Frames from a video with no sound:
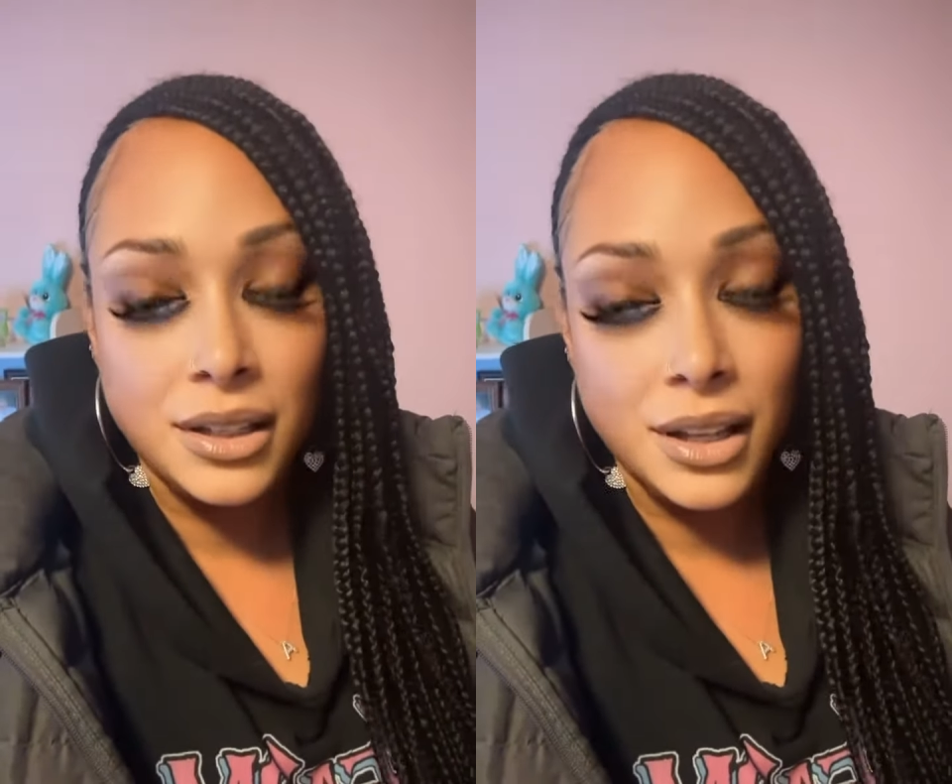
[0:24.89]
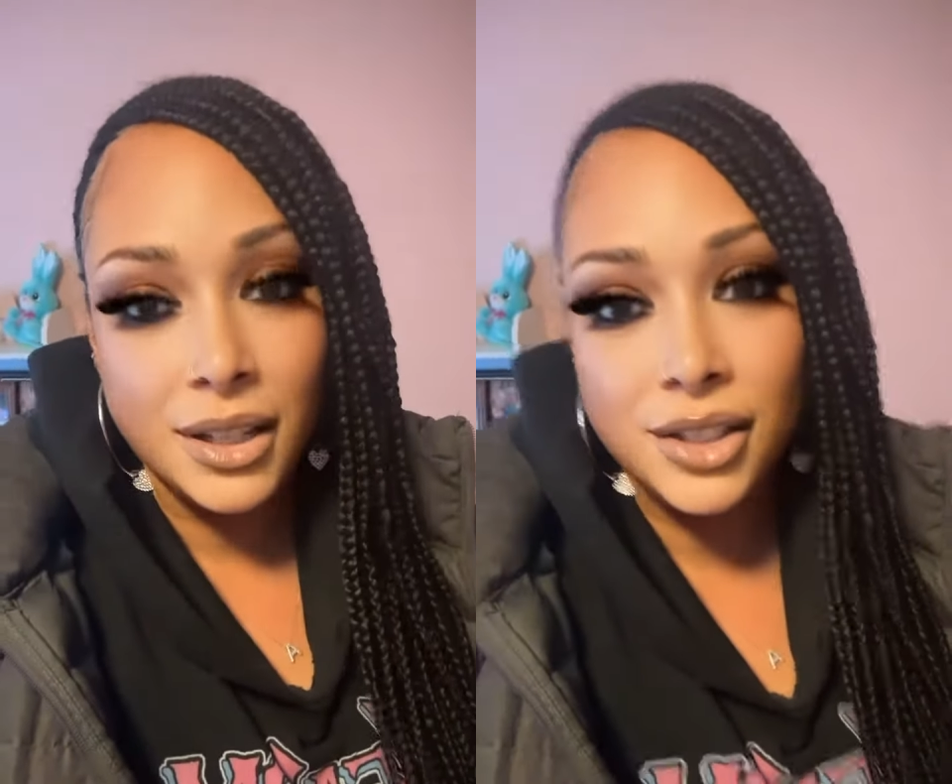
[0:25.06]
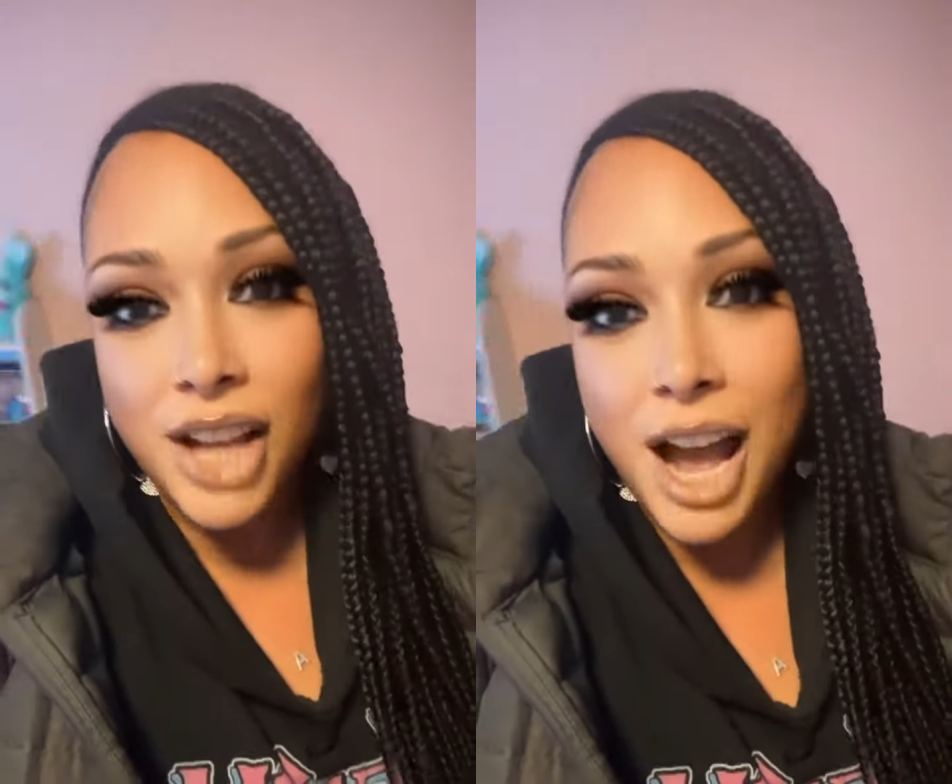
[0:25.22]

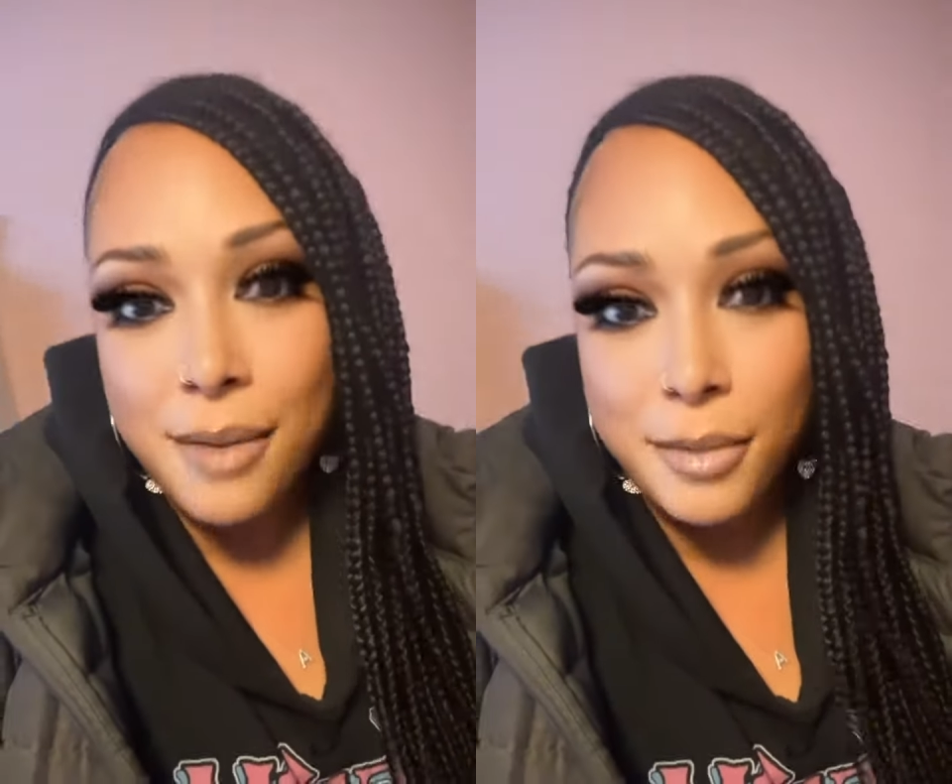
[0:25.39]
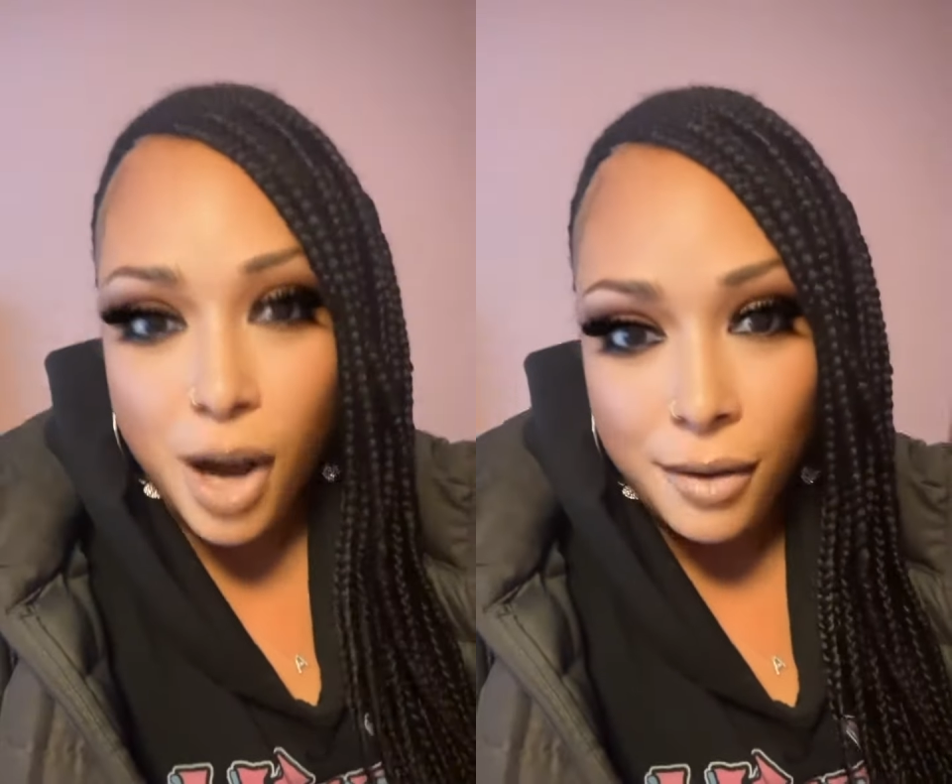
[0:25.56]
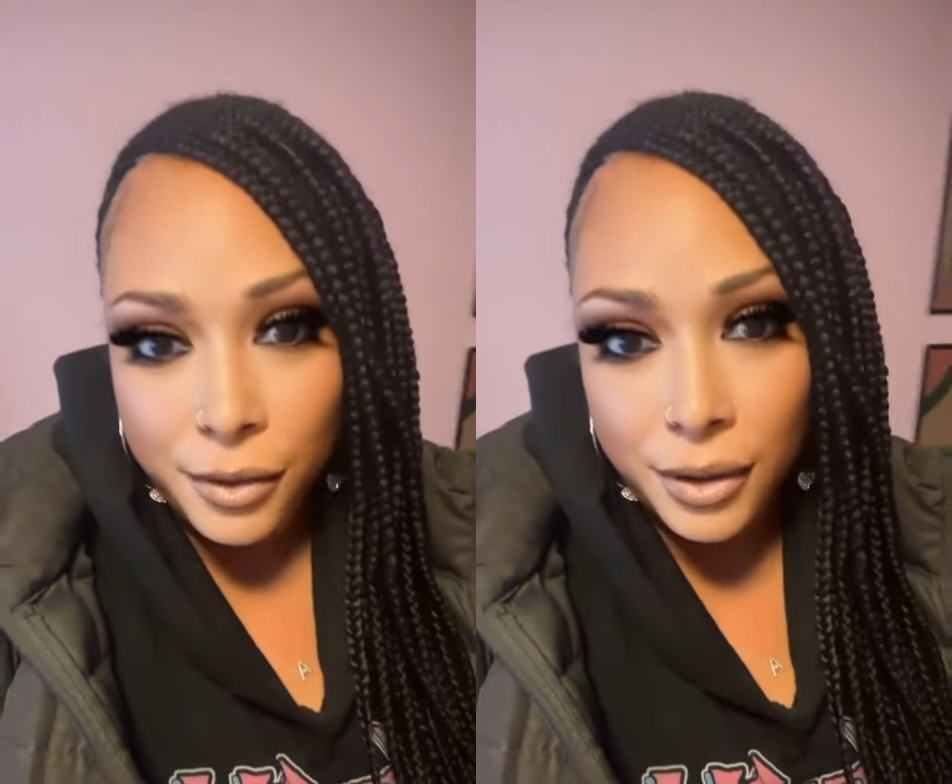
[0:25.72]
a job
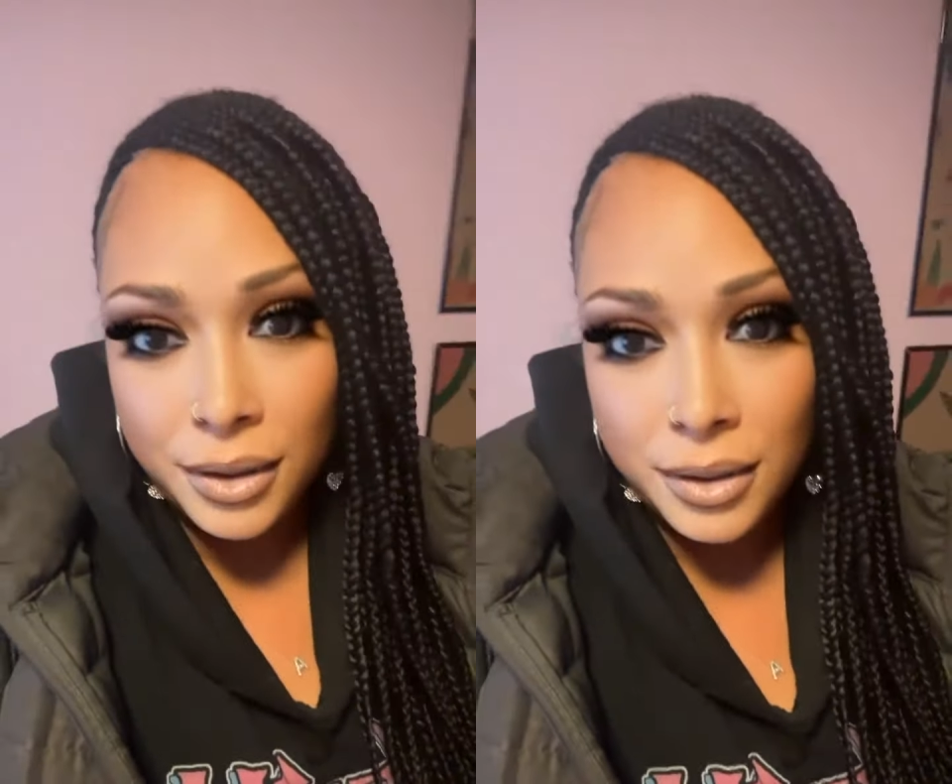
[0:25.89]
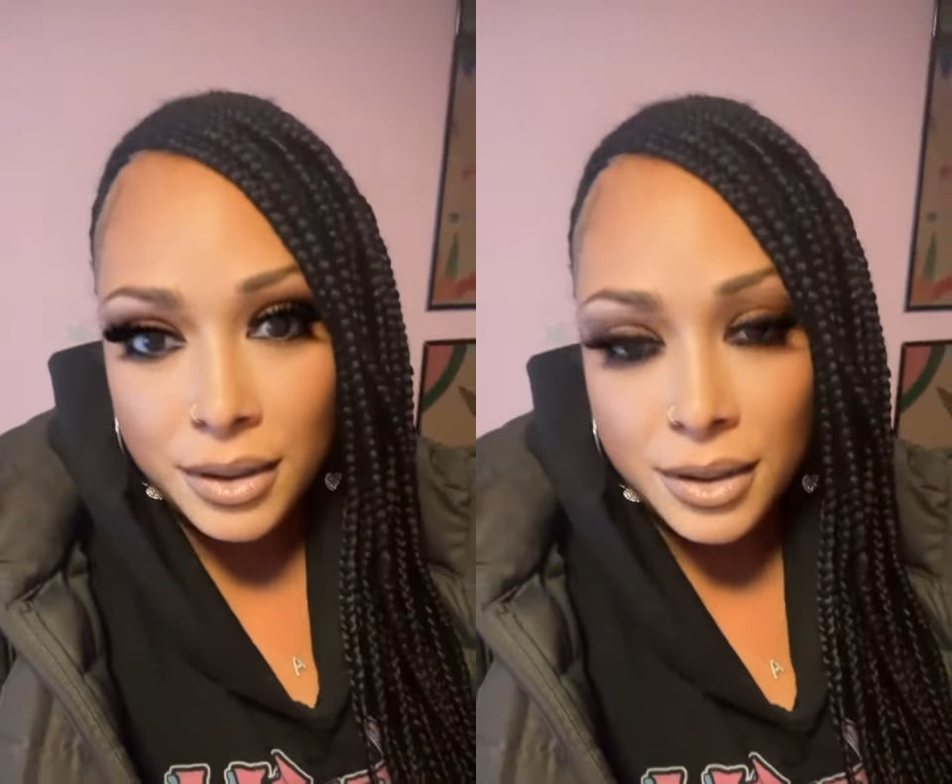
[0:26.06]
offer